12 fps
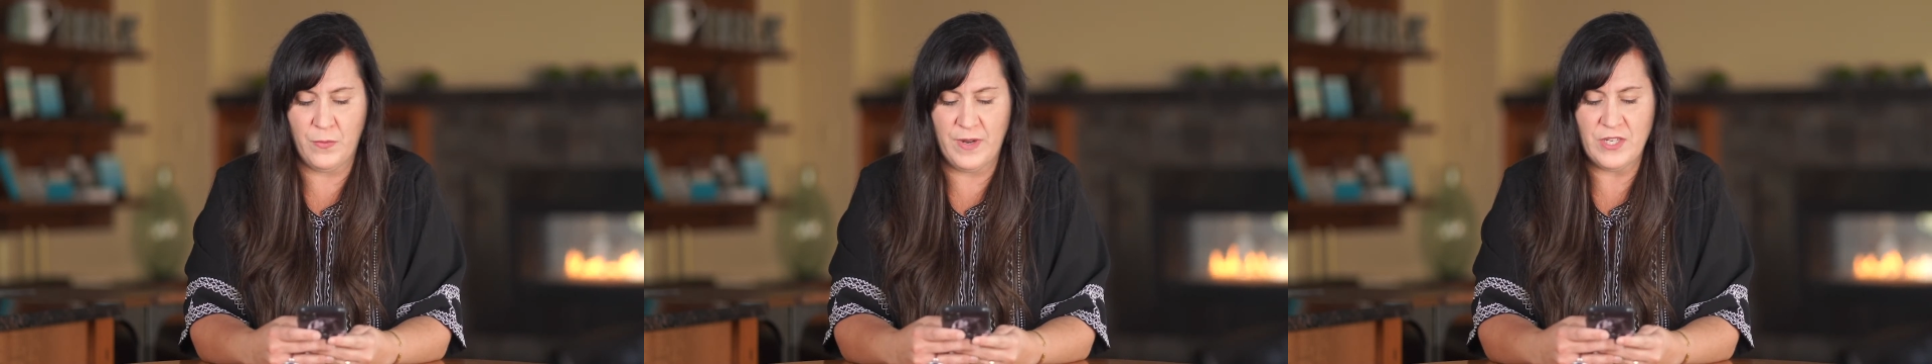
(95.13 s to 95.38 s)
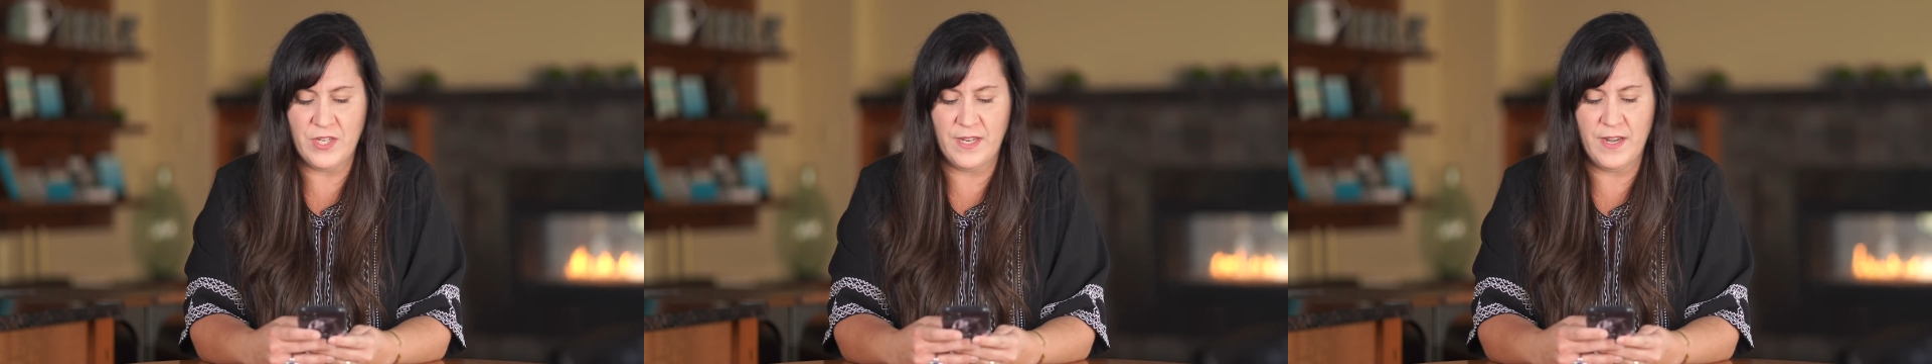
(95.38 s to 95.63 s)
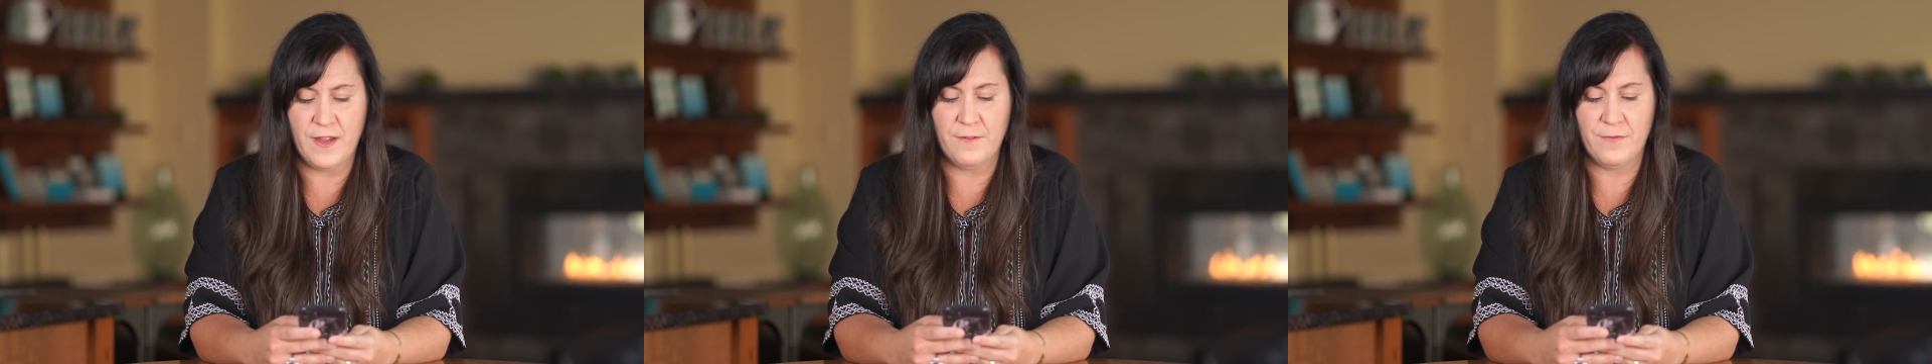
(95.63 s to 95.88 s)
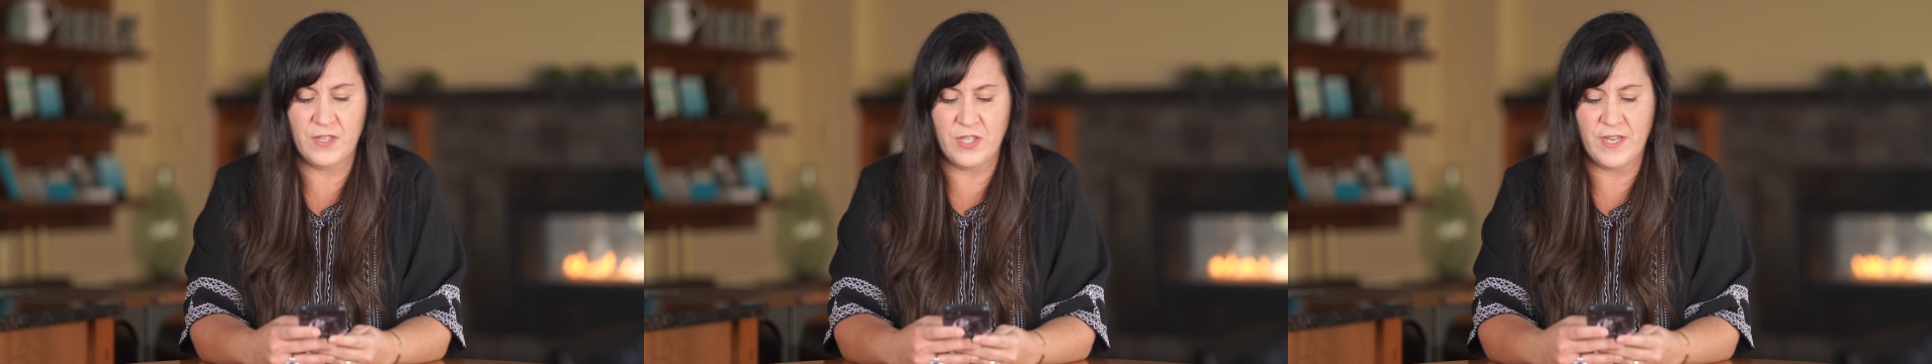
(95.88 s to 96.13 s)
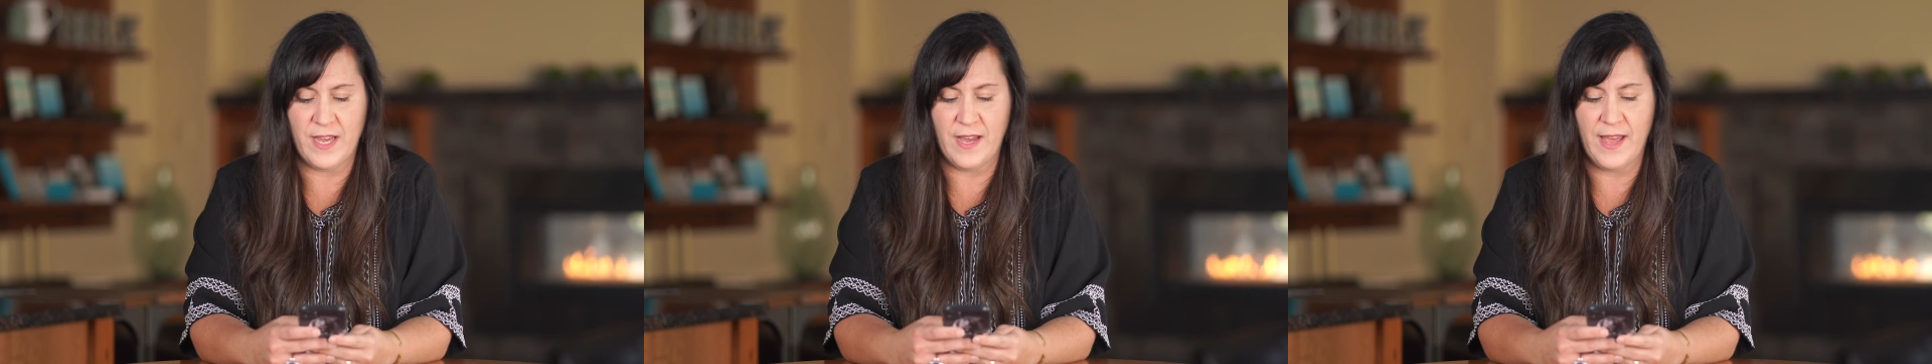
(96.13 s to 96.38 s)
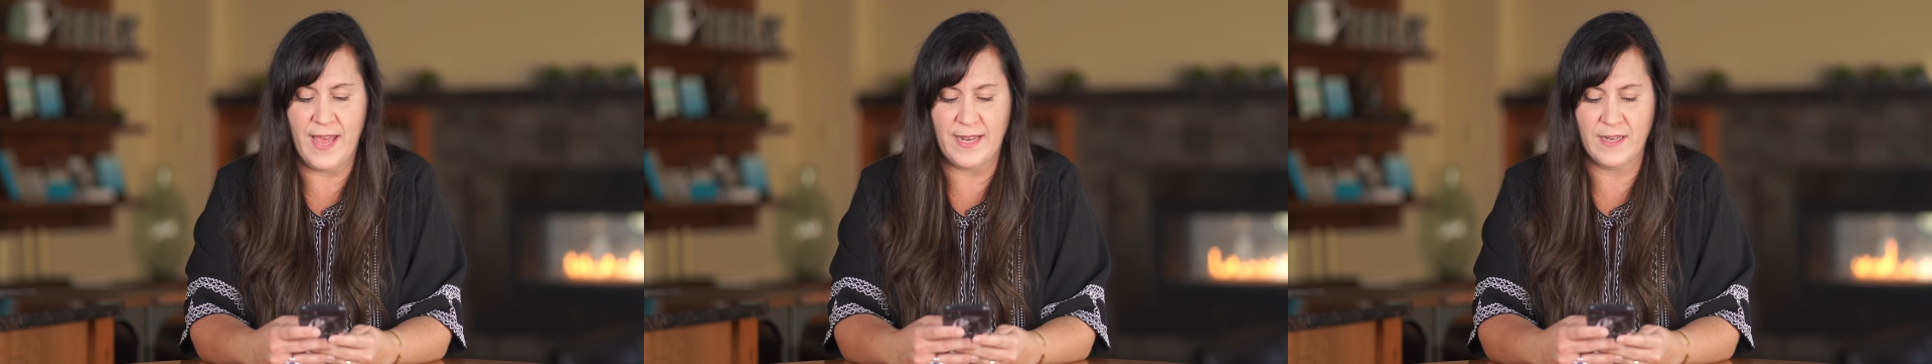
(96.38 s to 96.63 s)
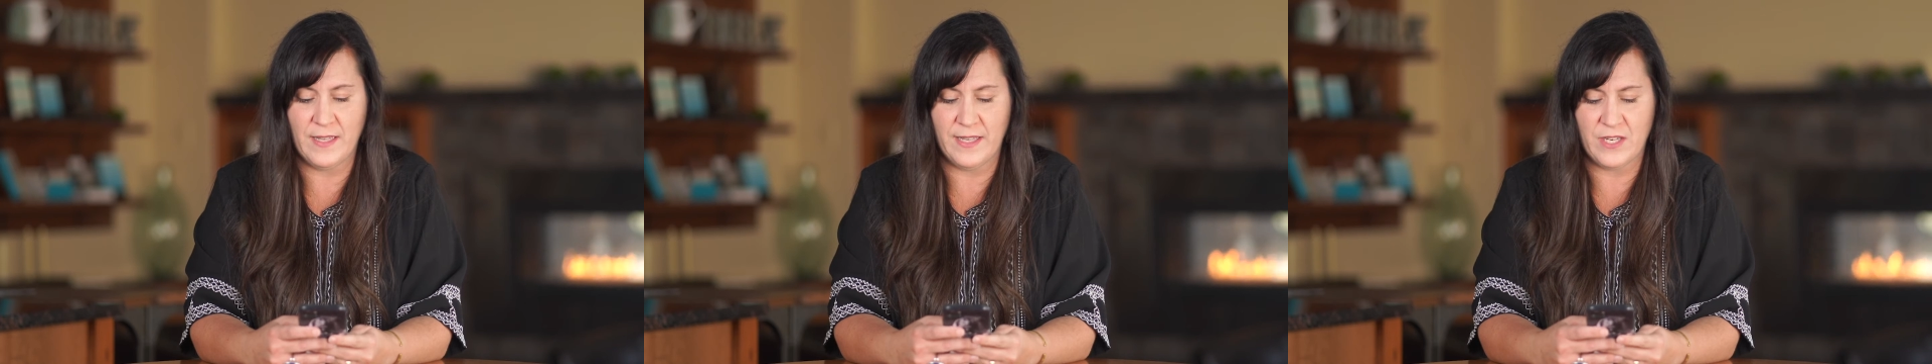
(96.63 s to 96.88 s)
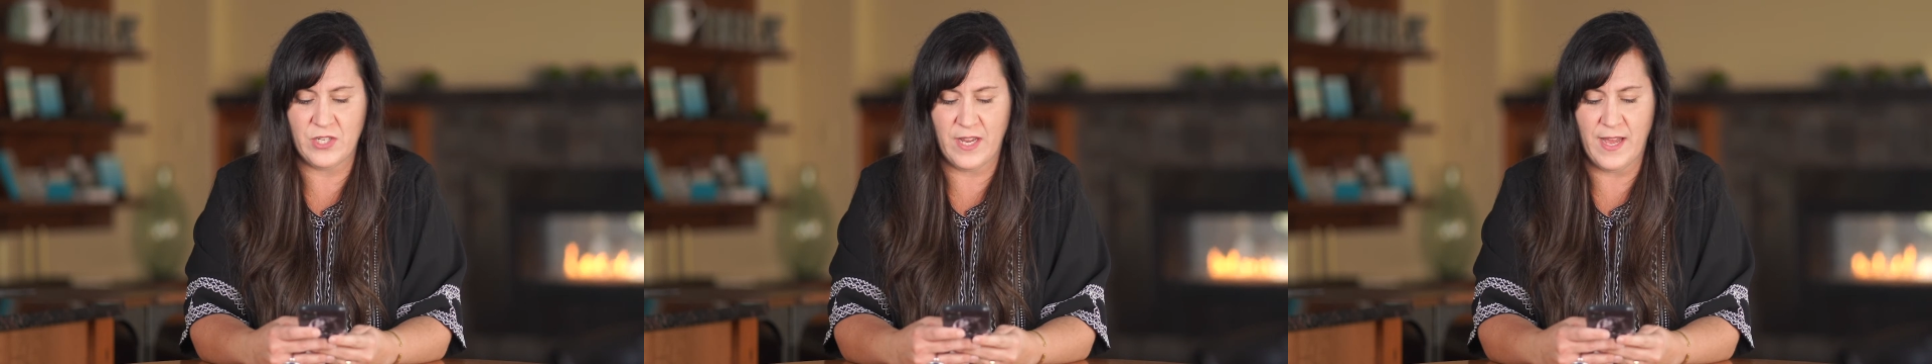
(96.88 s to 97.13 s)
region of Phrygia and
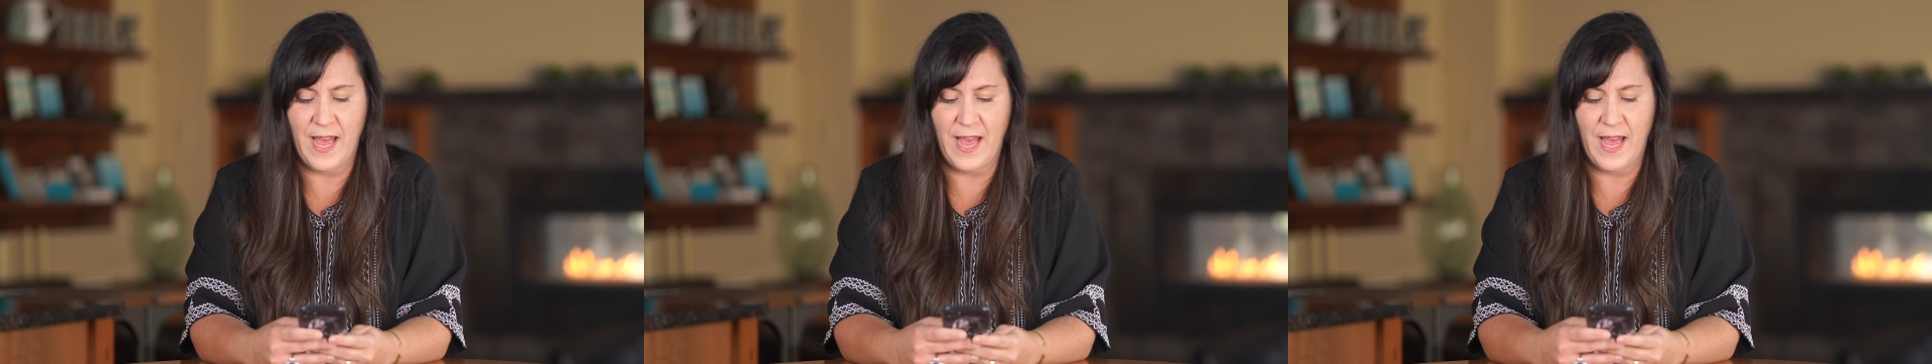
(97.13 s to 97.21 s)
Galatia,